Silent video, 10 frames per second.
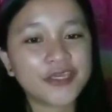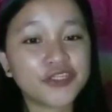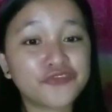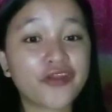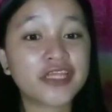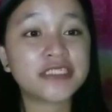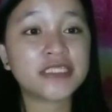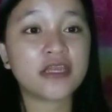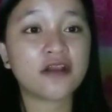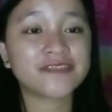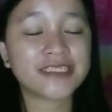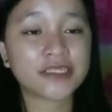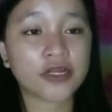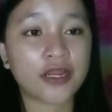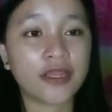The University
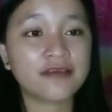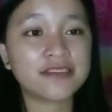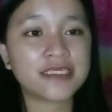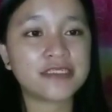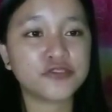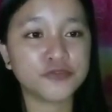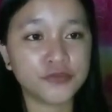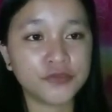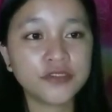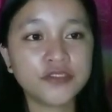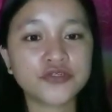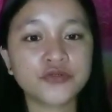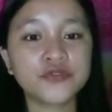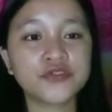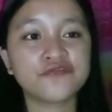of San Carlos in
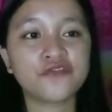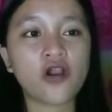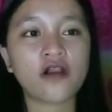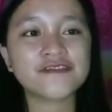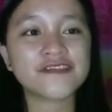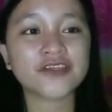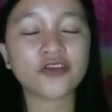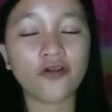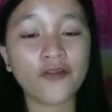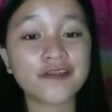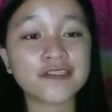Sulug chose to focus in